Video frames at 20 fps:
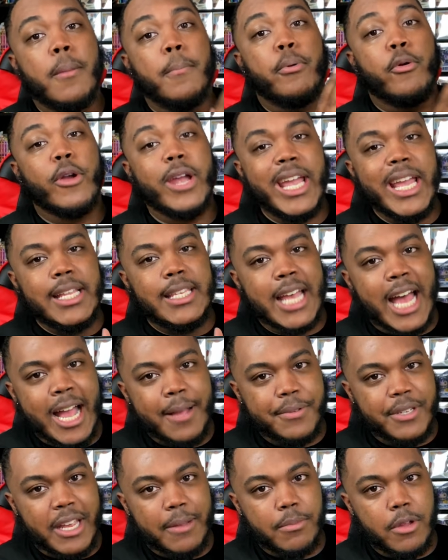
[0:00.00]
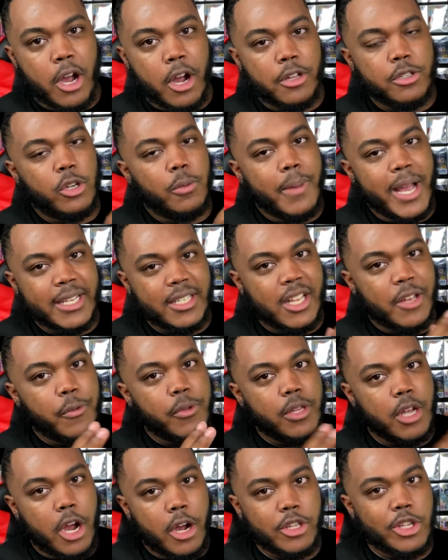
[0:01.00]
Pre-time skip Naruto. Basically,
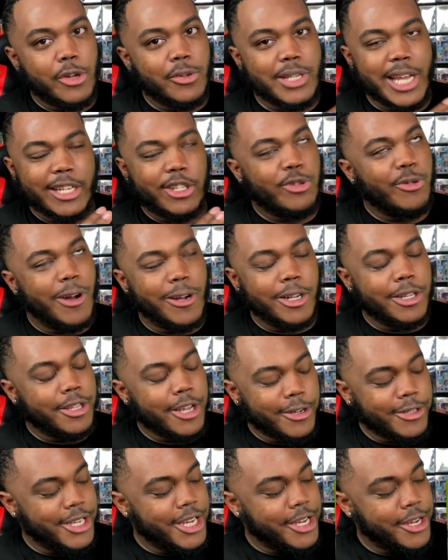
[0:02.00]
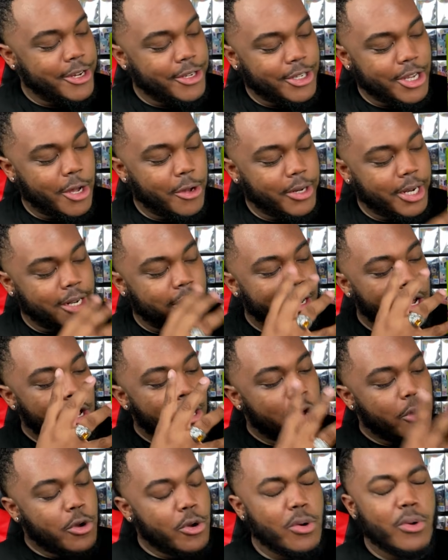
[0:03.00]
when Naruto's like 12 to 13 years old. And
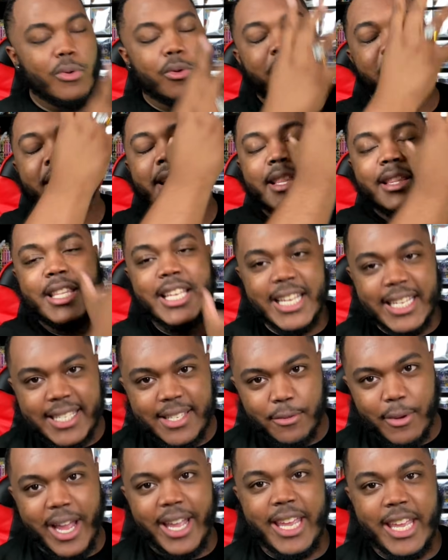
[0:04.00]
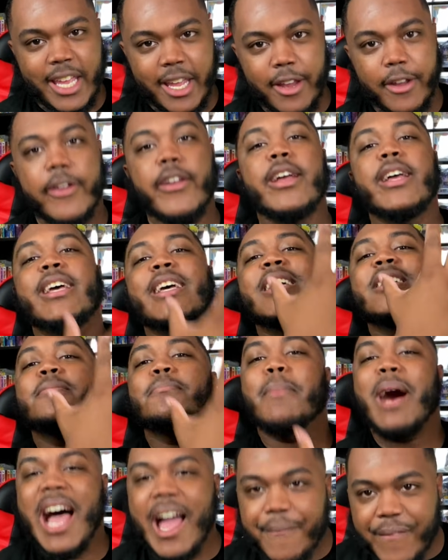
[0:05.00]
whoo, this right here is
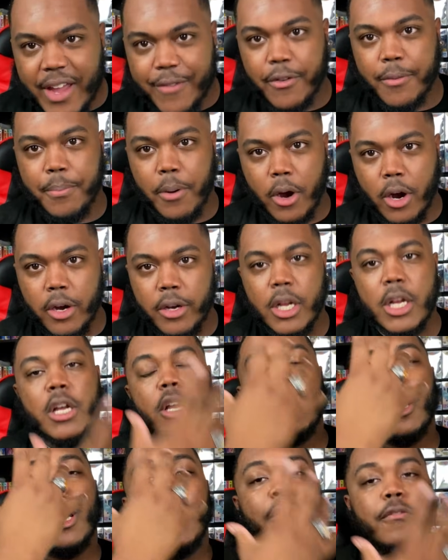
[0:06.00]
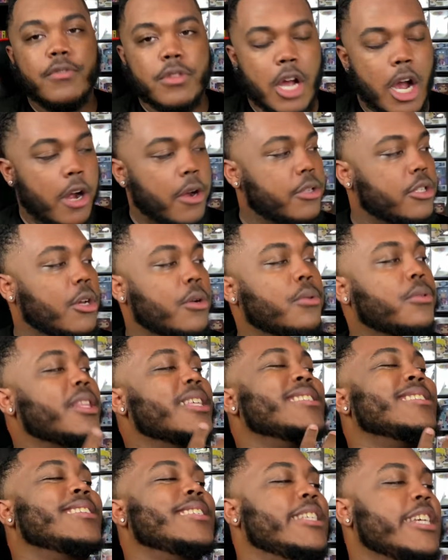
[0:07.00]
my favorite part of Naruto,
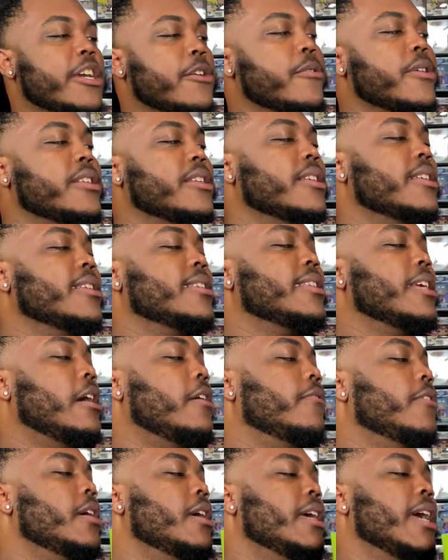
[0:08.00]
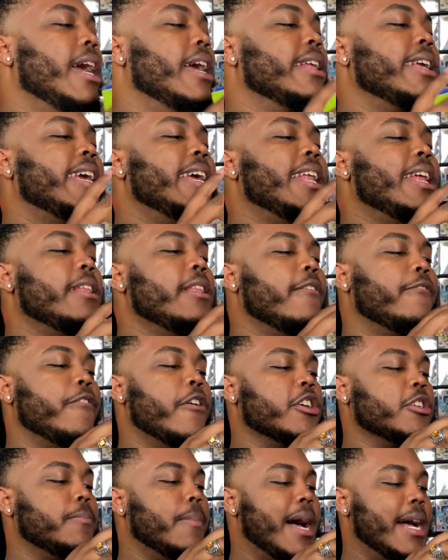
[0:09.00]
the series in itself. And getting the
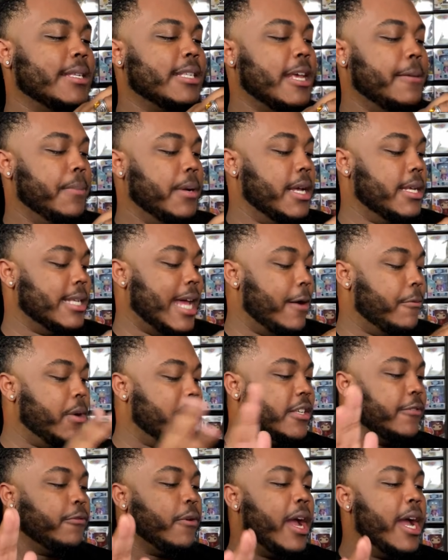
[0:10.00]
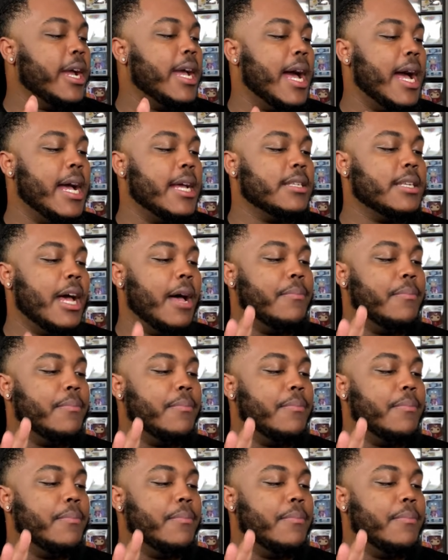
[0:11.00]
first box set, because I was afraid, guys.